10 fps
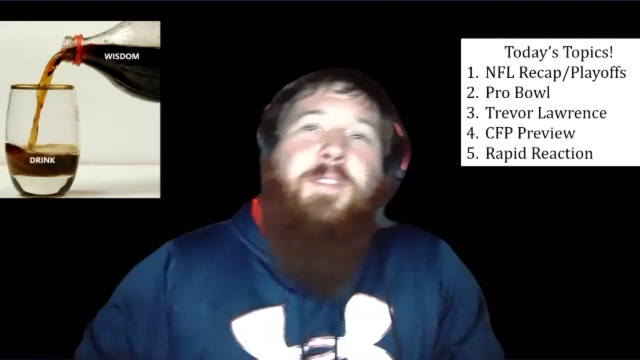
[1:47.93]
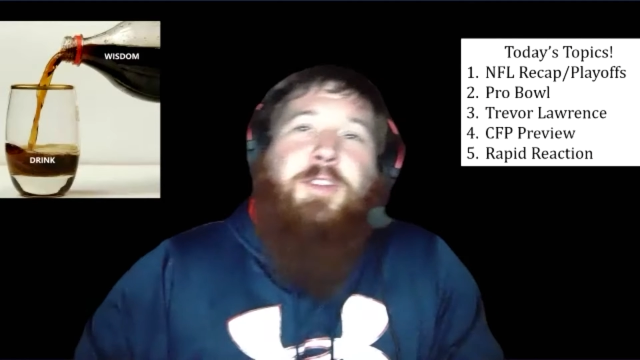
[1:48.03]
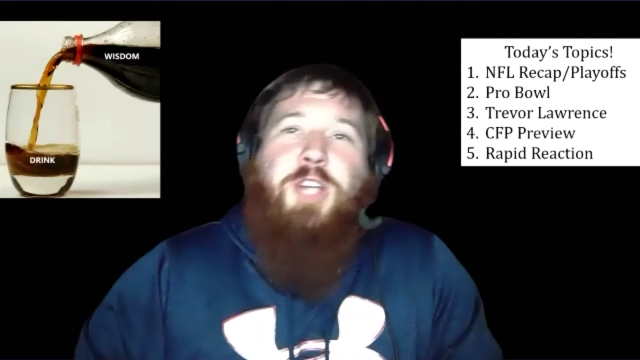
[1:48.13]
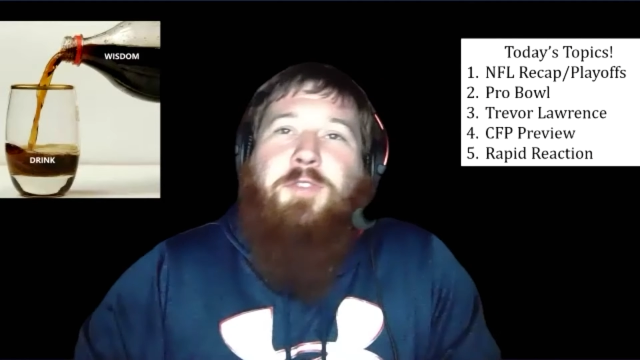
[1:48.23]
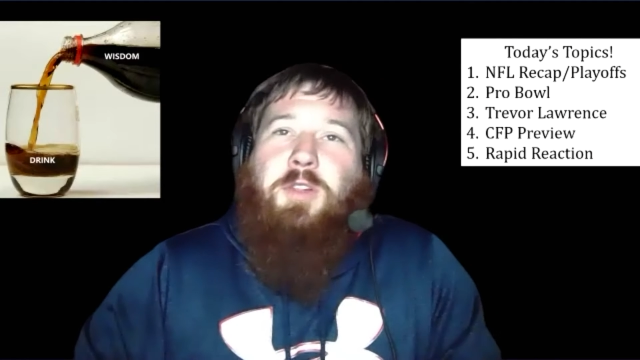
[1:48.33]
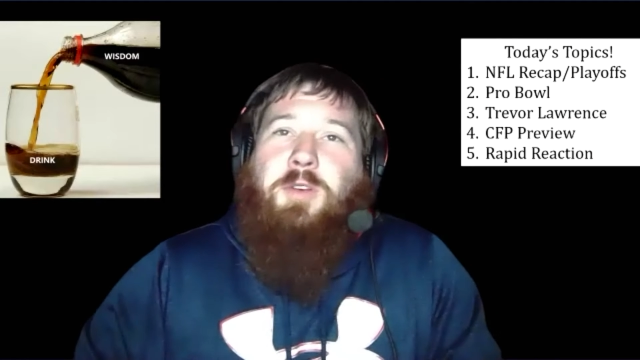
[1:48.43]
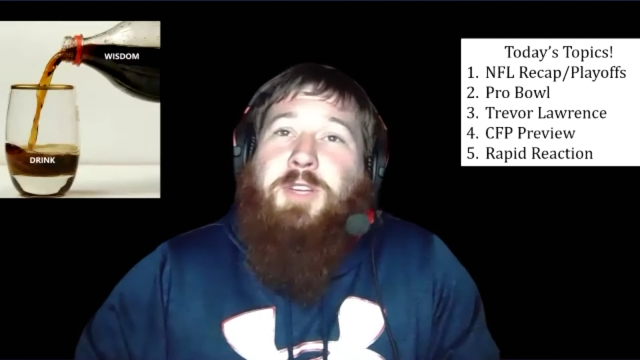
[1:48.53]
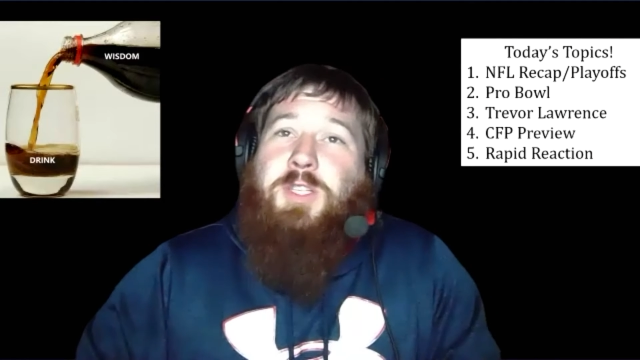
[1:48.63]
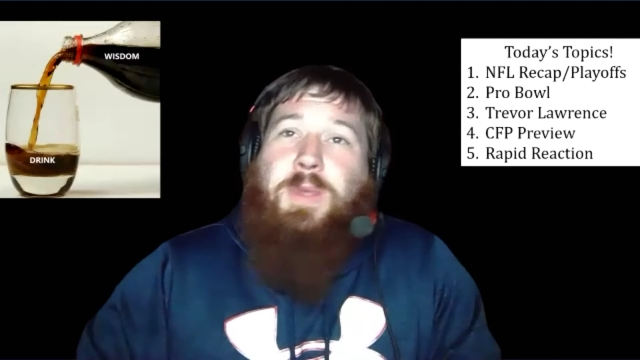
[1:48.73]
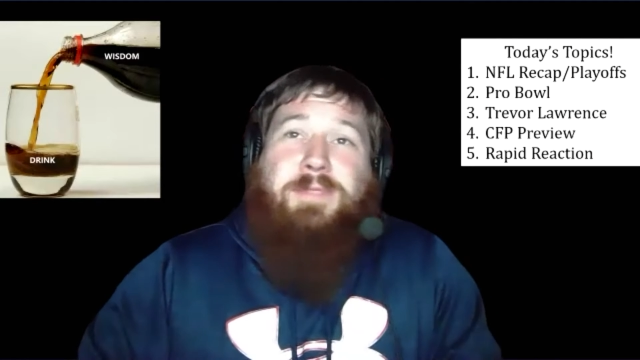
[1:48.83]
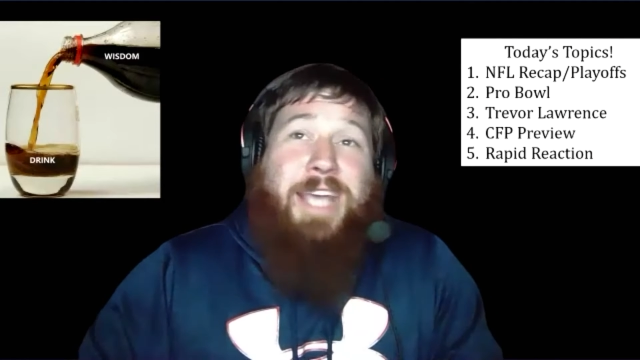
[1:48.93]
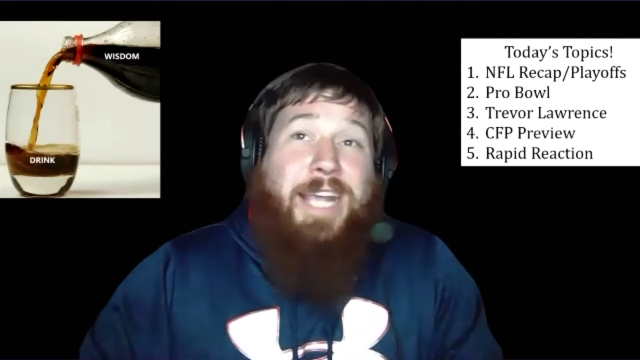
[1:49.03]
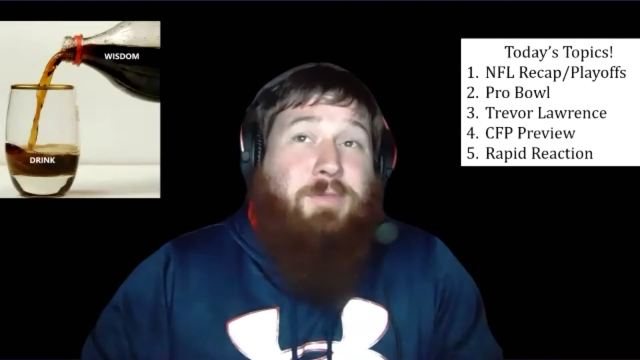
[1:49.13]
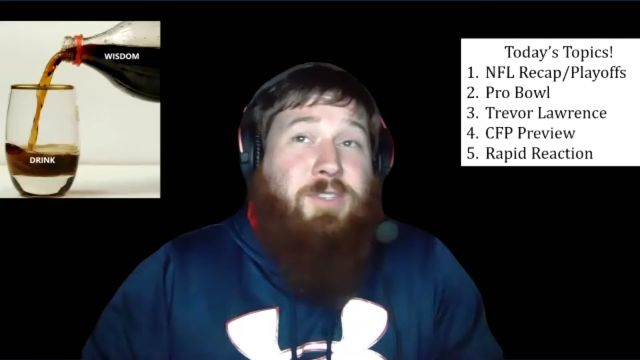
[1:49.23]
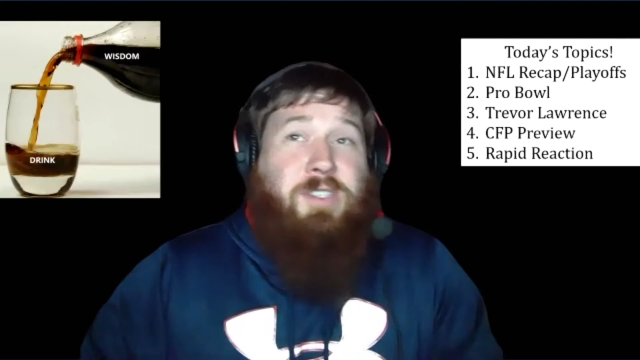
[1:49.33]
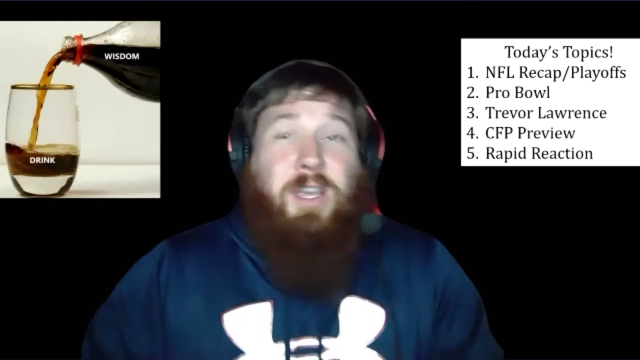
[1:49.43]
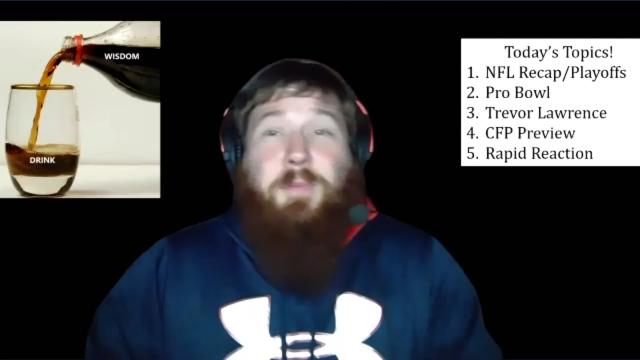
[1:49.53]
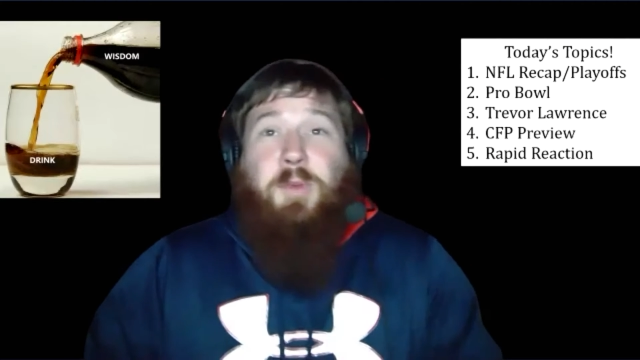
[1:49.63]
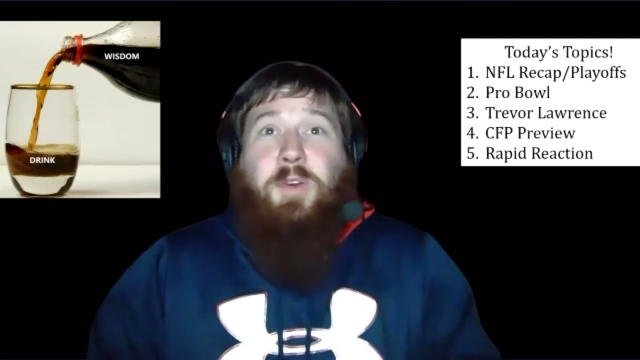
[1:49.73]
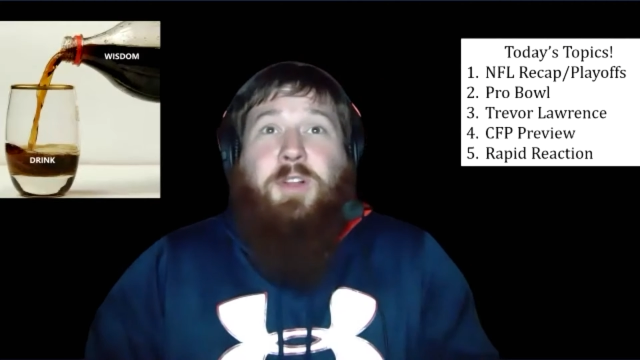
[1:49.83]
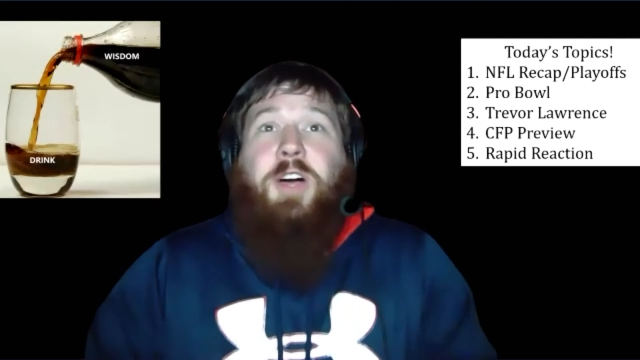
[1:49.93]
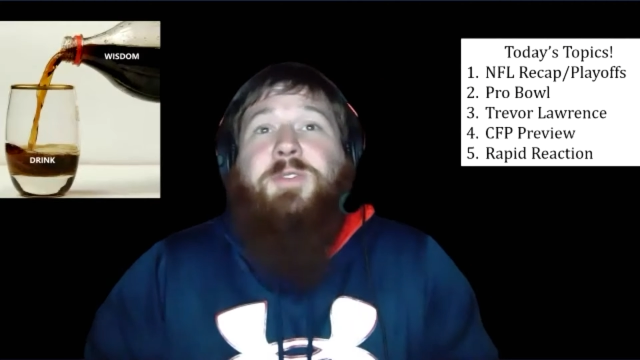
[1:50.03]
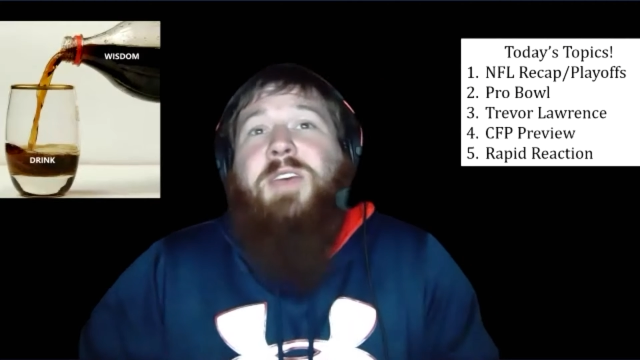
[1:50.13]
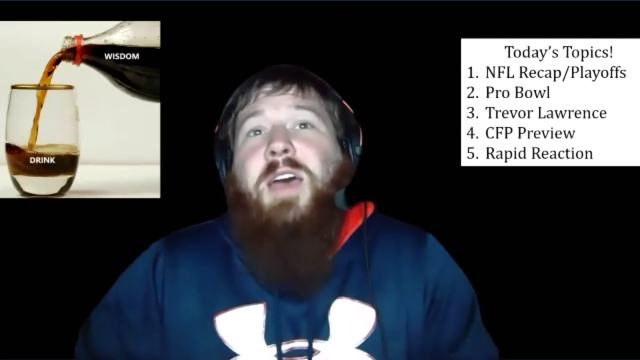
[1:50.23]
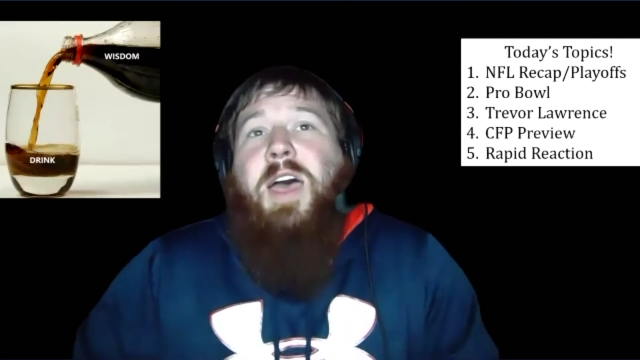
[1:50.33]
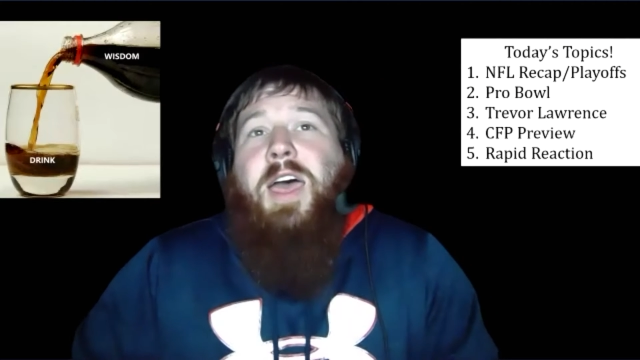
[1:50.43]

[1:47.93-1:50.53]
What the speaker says: the Trevor Lawrence sweepstakes, which has come to a close,